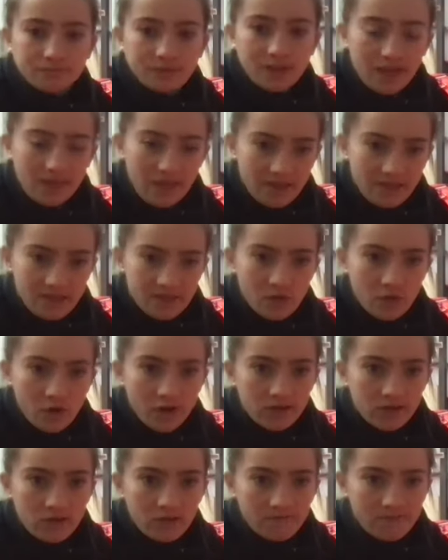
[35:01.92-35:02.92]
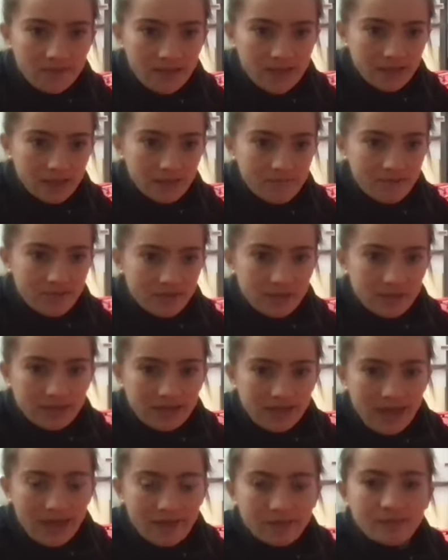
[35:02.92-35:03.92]
And then join your feet in the middle
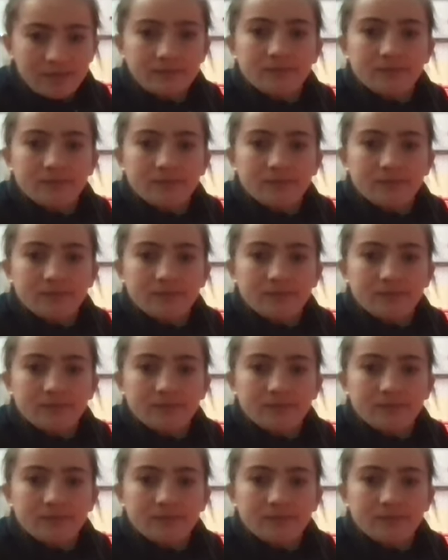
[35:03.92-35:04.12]
again.